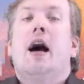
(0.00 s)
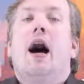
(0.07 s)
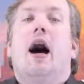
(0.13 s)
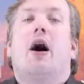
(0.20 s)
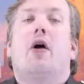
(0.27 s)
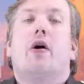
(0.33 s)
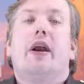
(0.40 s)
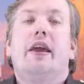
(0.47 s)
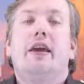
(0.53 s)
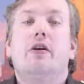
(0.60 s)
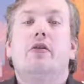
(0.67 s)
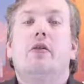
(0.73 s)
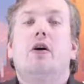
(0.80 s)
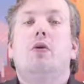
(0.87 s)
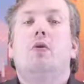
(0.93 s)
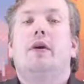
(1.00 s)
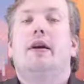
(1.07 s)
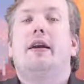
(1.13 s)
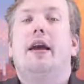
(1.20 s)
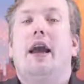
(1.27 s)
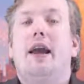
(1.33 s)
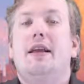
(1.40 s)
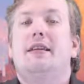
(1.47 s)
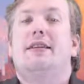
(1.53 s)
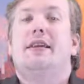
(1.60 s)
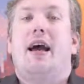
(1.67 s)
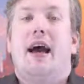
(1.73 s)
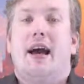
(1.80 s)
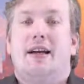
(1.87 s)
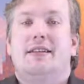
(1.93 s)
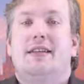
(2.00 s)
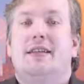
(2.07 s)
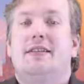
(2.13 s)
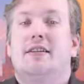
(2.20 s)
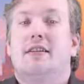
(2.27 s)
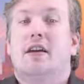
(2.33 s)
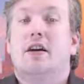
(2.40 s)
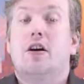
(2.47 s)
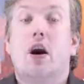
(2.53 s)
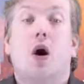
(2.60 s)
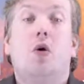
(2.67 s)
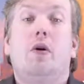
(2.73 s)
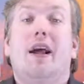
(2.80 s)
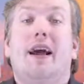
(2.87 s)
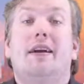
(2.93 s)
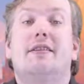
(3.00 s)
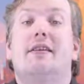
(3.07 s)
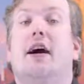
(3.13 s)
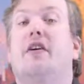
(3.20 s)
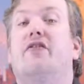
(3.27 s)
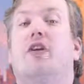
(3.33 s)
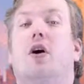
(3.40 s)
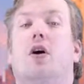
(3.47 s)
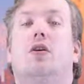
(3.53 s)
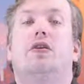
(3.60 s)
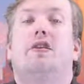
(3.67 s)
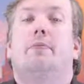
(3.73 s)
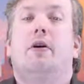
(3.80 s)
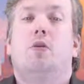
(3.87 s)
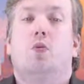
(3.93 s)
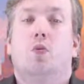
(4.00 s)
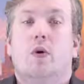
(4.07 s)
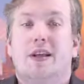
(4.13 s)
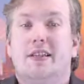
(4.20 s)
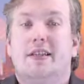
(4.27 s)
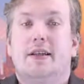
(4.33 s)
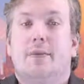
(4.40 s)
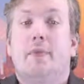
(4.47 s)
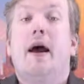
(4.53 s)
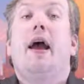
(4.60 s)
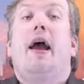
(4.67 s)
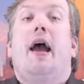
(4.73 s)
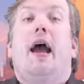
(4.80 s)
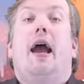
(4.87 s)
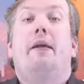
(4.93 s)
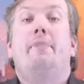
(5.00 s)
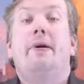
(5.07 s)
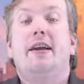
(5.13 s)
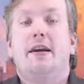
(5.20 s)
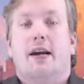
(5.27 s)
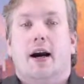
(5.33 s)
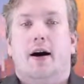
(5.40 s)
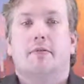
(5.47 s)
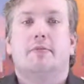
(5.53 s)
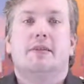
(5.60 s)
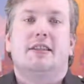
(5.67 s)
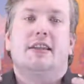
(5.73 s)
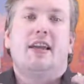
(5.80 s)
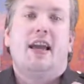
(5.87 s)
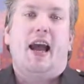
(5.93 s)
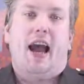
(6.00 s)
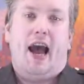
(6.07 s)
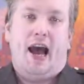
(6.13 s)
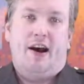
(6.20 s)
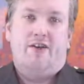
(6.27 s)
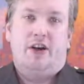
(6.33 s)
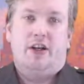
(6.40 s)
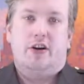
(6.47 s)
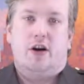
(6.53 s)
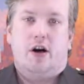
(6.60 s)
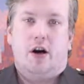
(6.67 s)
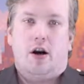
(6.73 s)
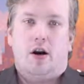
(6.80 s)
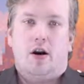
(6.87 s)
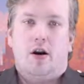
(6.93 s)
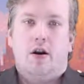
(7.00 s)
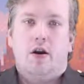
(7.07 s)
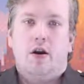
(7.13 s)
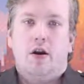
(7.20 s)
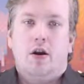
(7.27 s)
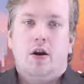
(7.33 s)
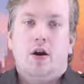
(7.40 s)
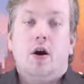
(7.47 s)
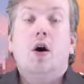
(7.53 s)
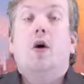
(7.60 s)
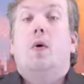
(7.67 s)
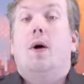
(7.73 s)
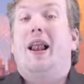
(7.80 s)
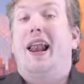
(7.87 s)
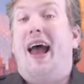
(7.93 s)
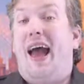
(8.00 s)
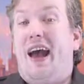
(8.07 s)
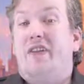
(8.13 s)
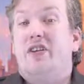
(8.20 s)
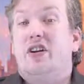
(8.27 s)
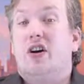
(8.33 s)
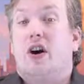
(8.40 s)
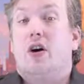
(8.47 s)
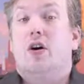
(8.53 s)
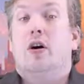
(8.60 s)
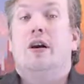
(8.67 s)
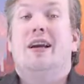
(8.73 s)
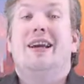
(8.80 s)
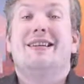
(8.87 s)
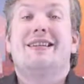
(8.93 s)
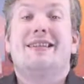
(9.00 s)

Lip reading: our hero gains access to the Codex of Ultimate Wisdom and becomes the Avatar. While avatarhood is